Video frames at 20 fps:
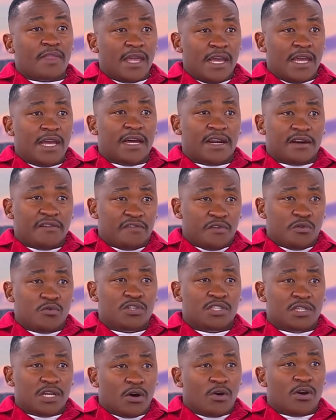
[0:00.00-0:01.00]

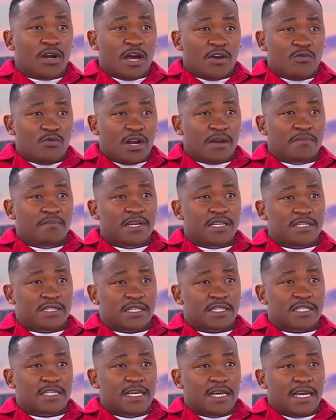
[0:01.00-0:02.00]
reviewed on annual
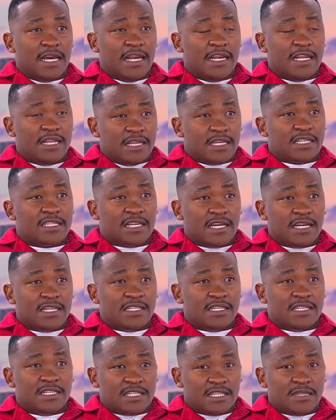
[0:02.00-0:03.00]
basis. And in this case,
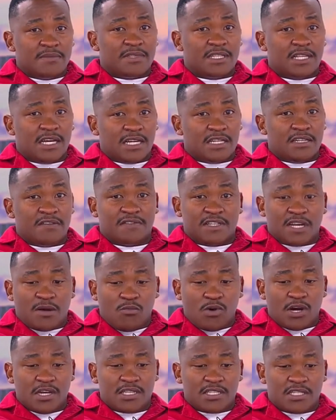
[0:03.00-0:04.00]
it seems that if
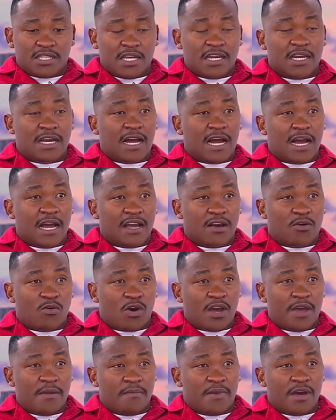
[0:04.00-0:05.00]
someone is saying, I
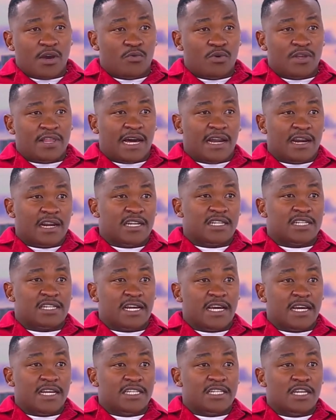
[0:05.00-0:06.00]
came back with 100
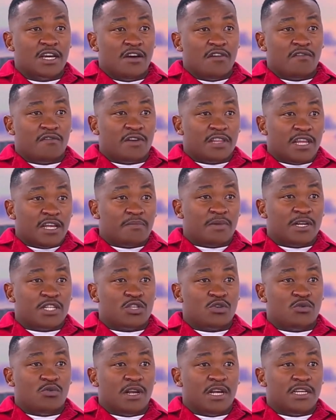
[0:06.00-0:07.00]
rand for that
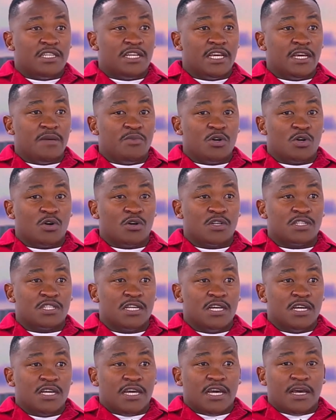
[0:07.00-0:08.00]
particular day because
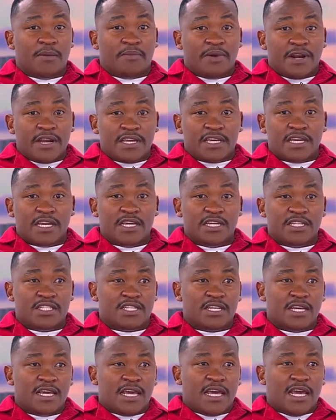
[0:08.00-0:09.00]
a
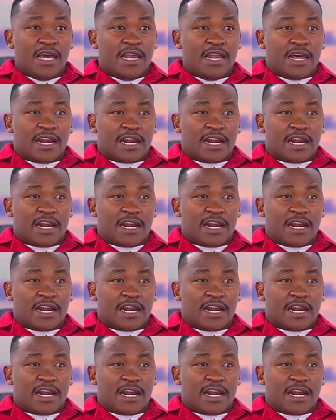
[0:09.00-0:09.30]
breakage and a